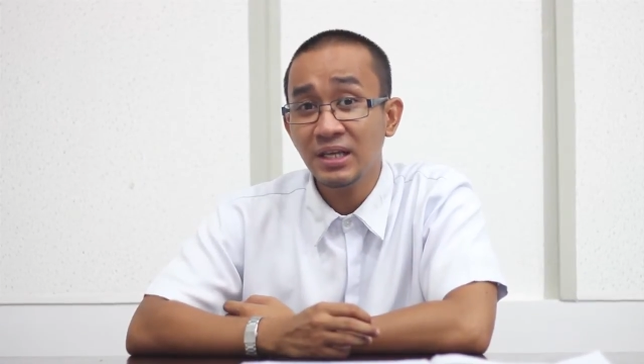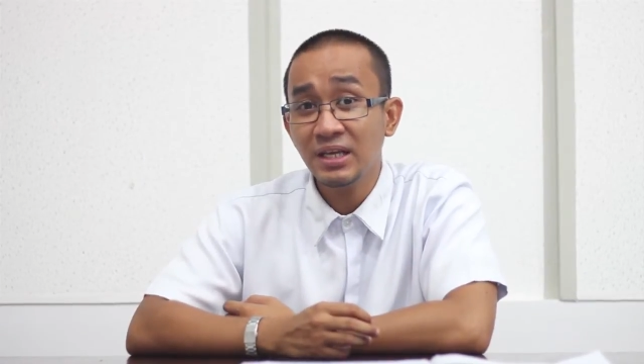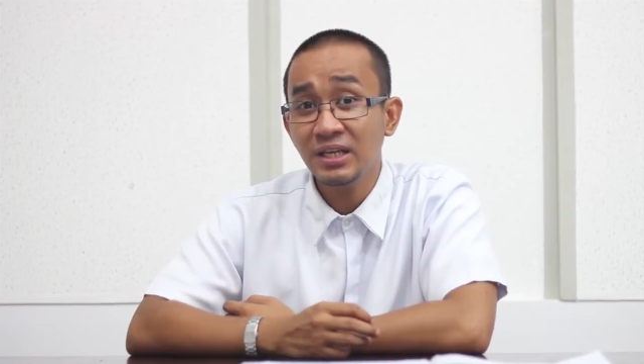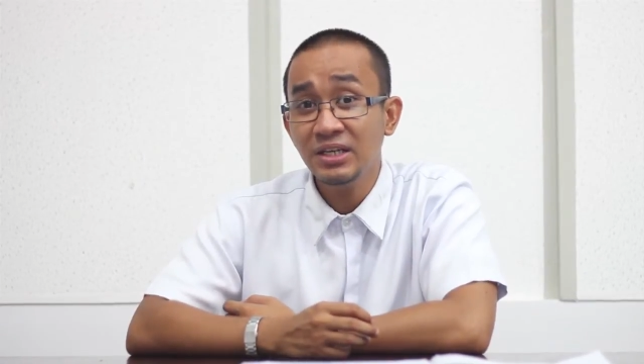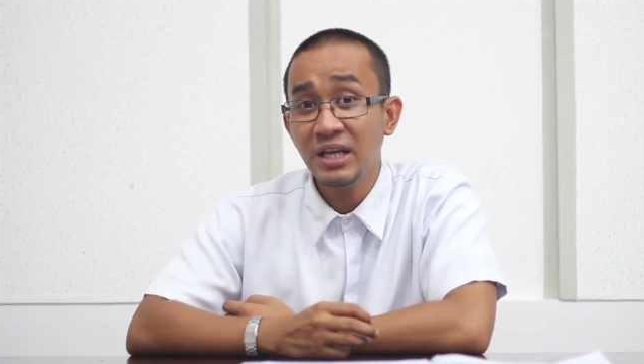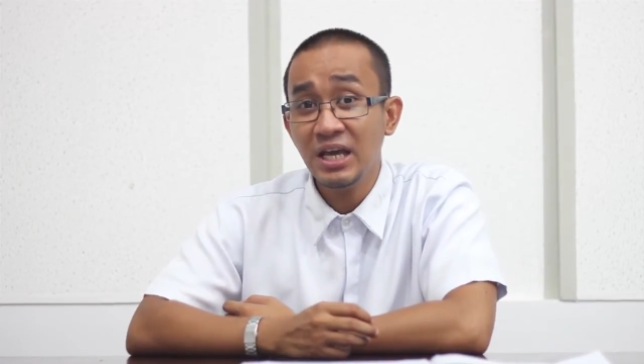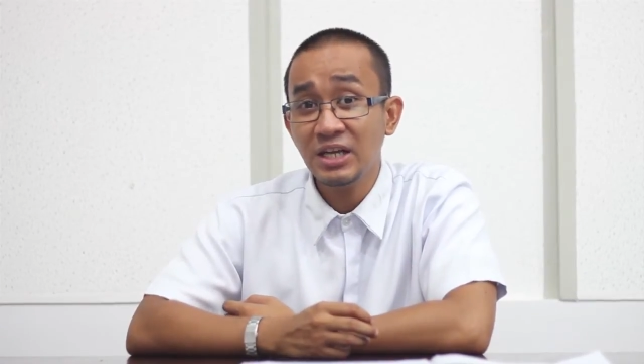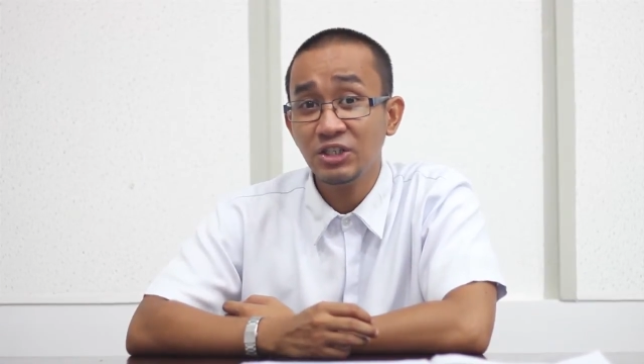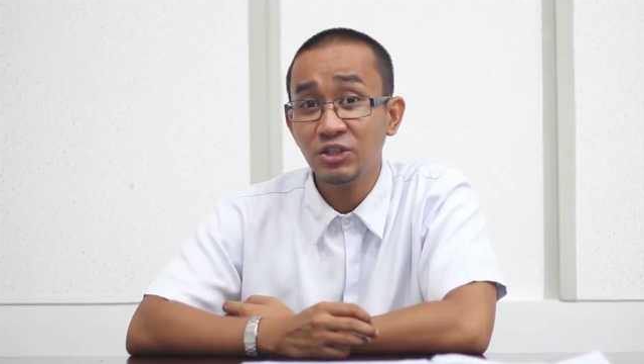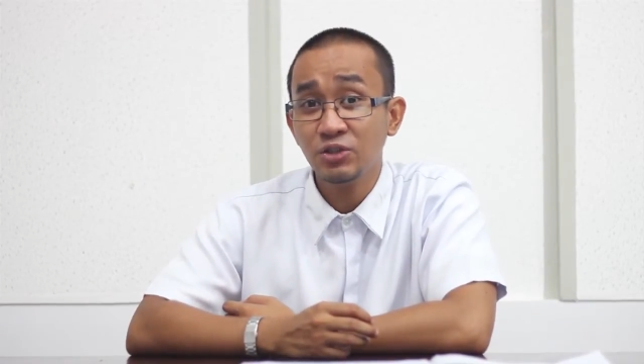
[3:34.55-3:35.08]
the
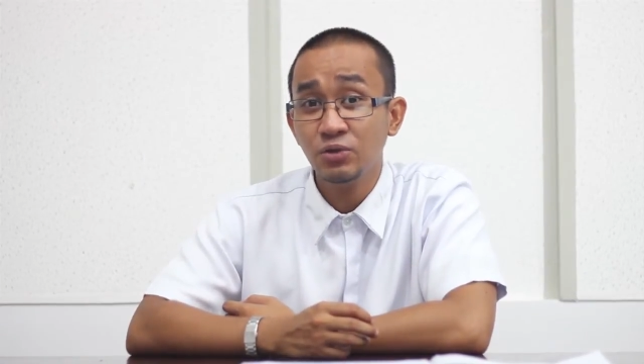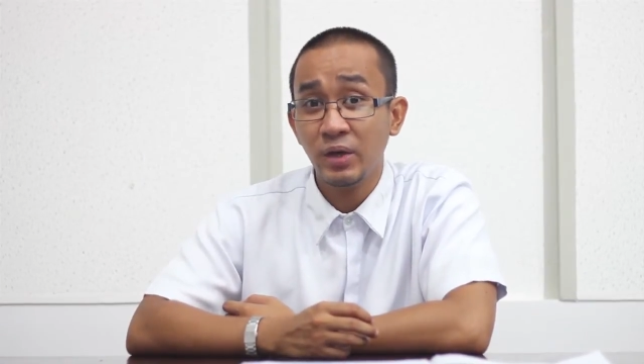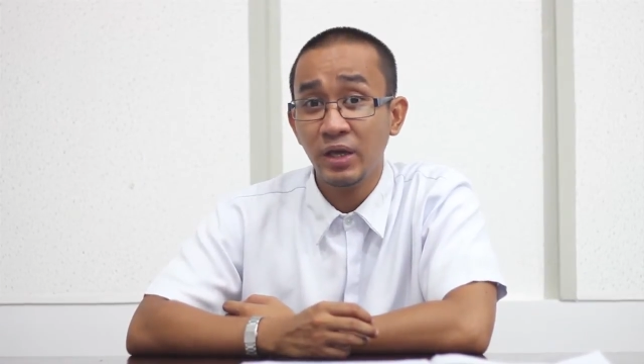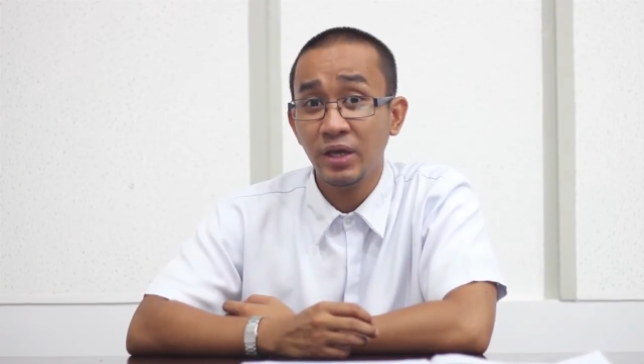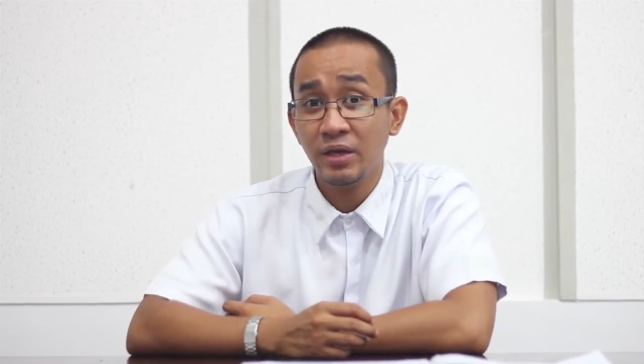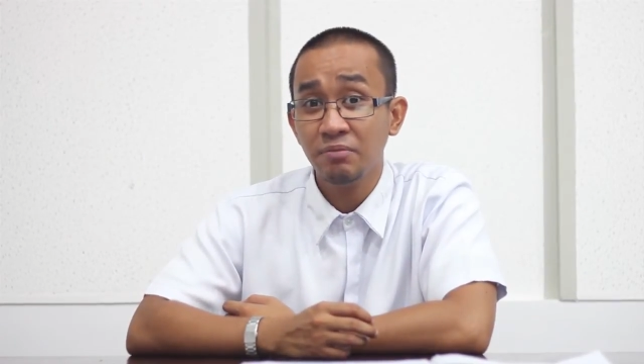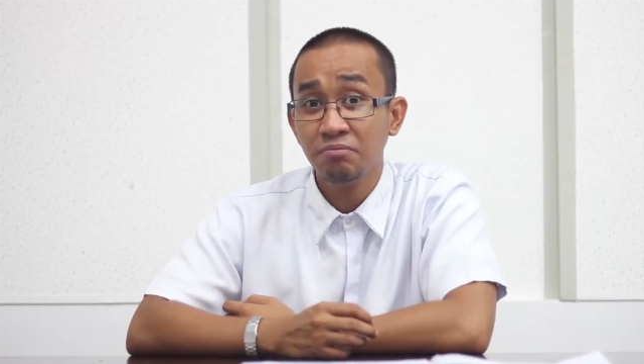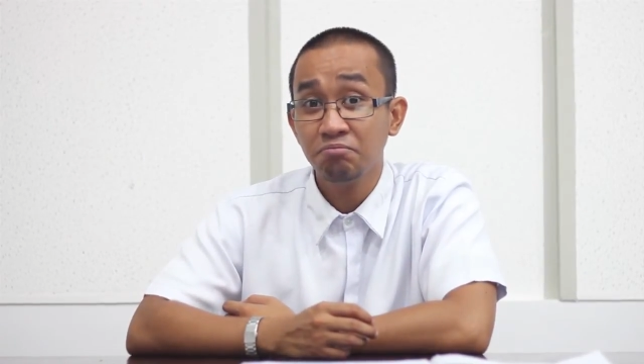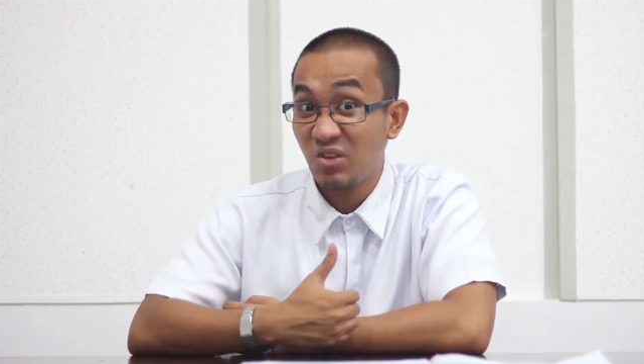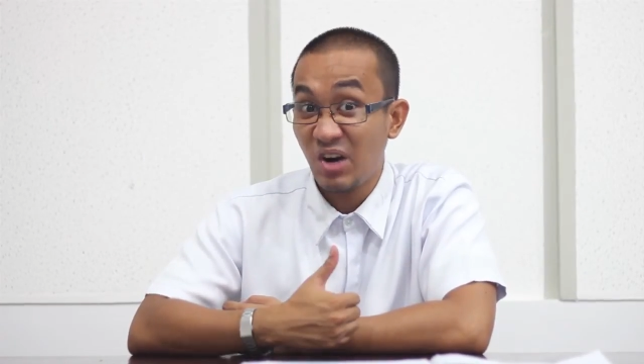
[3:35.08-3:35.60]
Ignatian
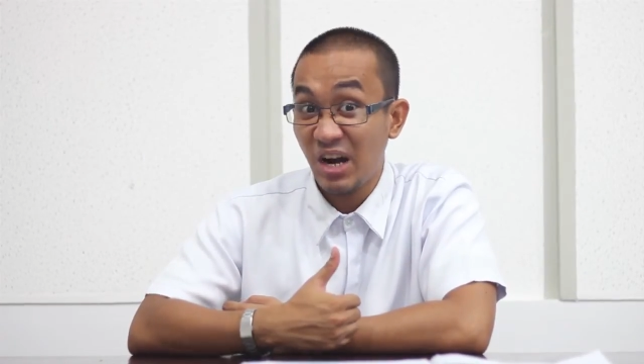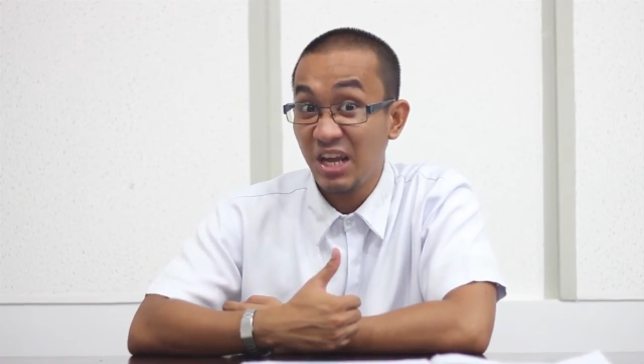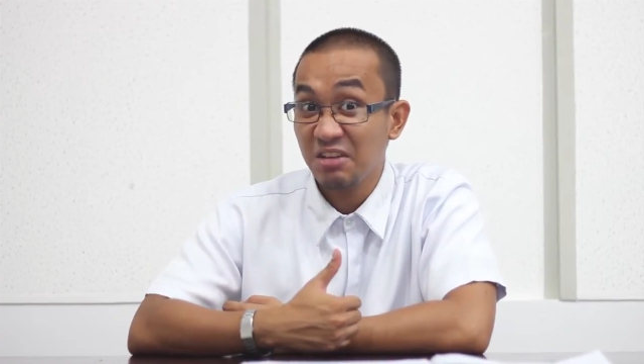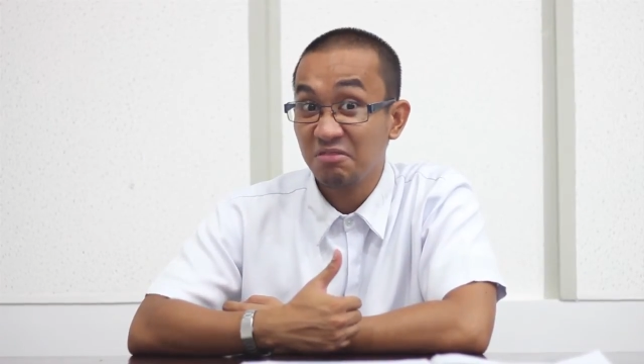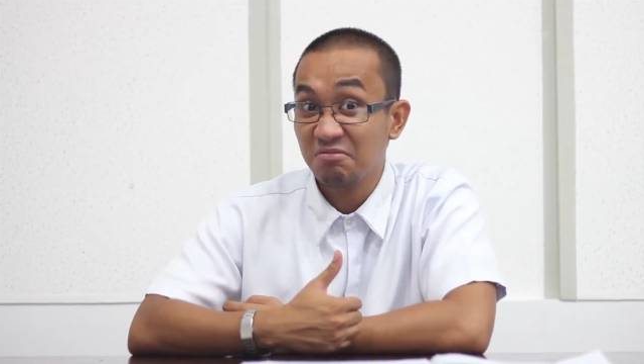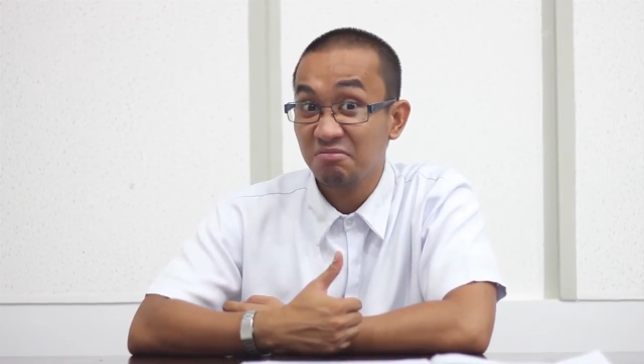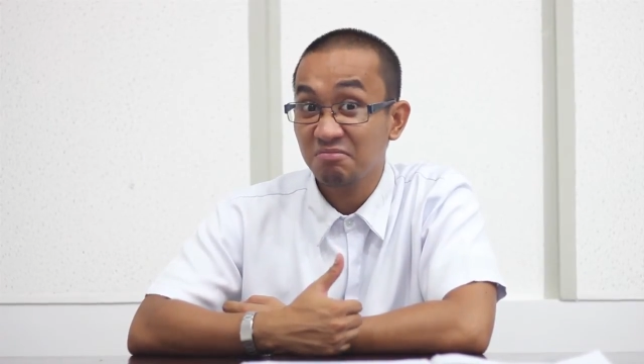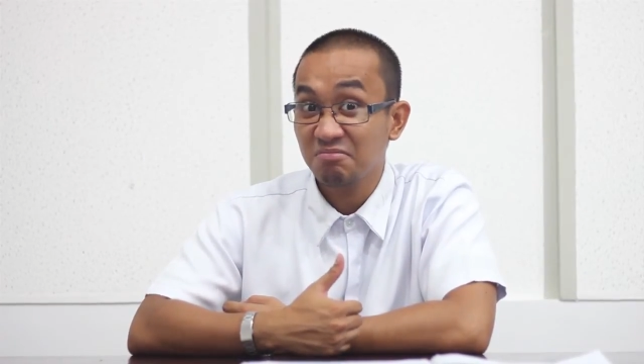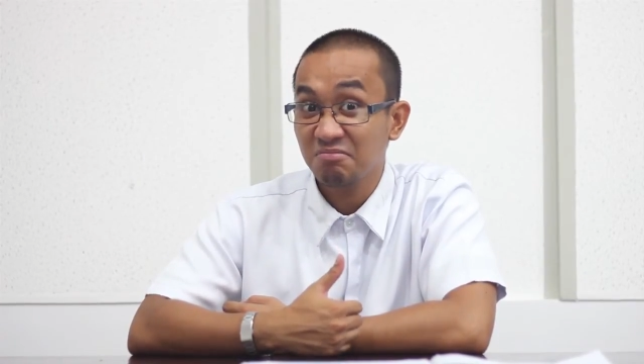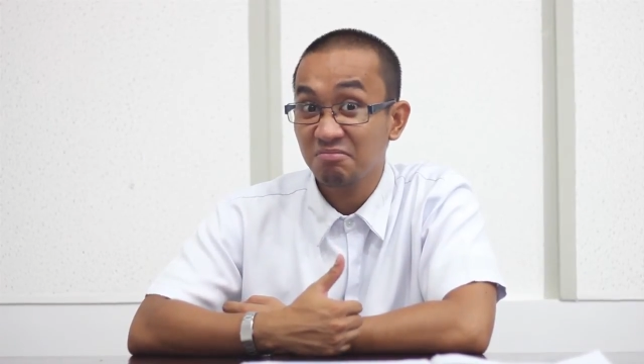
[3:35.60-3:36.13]
wheel, right?